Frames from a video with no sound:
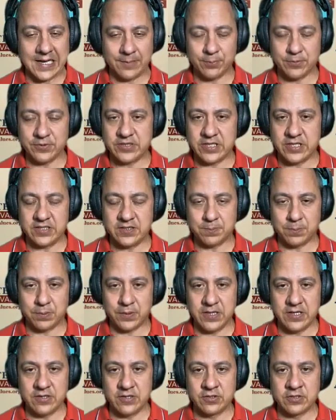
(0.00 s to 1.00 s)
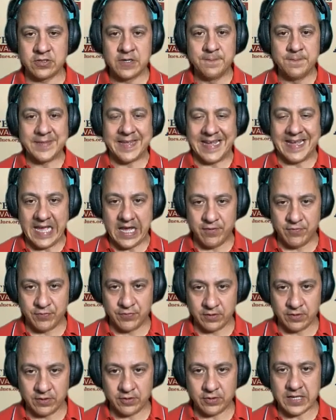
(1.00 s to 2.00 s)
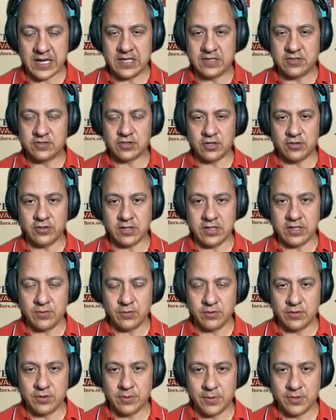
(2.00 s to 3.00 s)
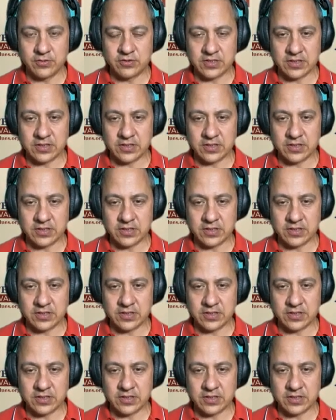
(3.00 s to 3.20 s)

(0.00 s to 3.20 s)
accomplished tennis players ever. Okay, certainly one